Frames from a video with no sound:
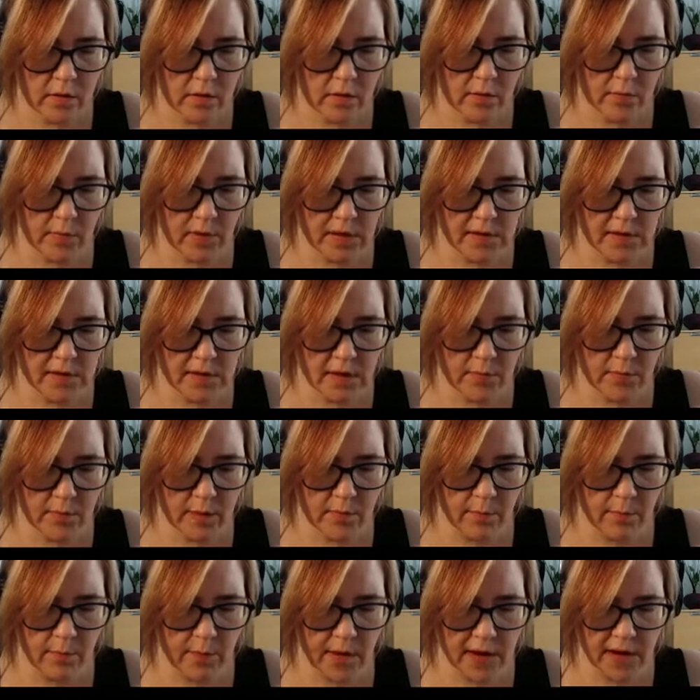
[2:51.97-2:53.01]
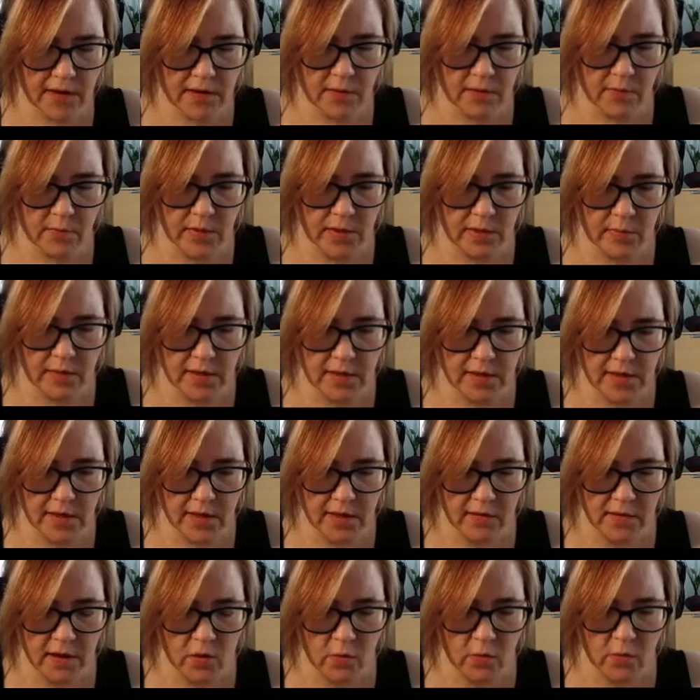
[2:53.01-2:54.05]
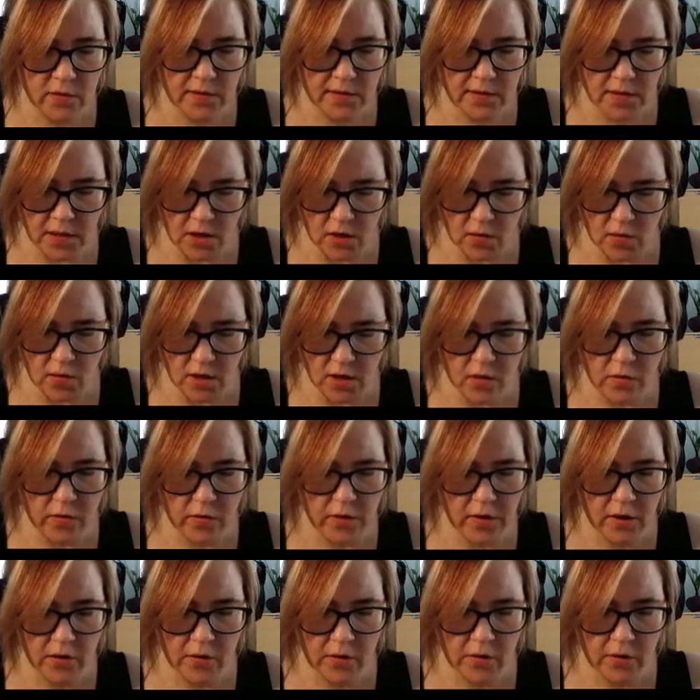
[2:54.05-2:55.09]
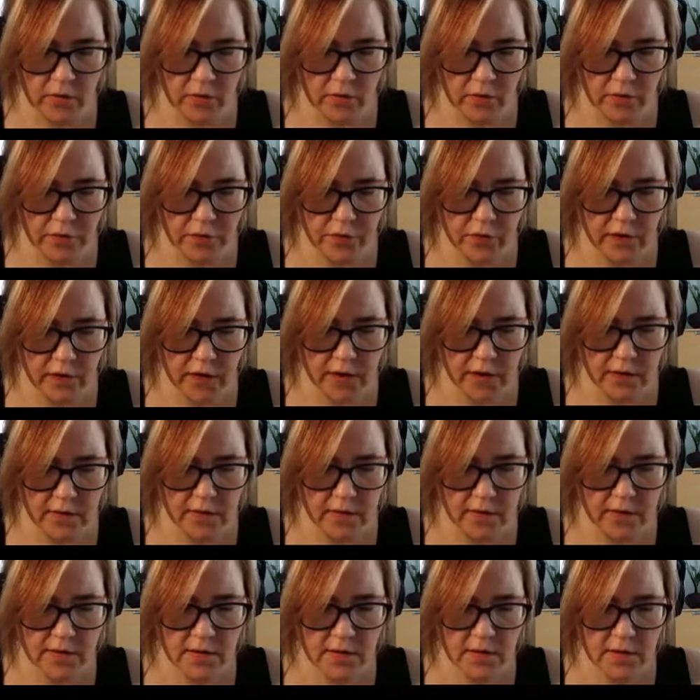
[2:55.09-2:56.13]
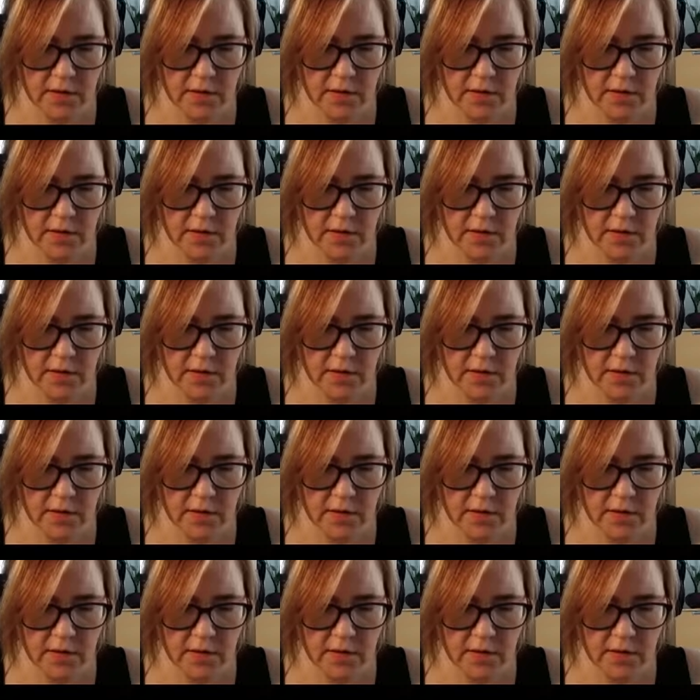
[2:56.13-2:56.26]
means that my bats will be able to take that whiz tower out without another freeze.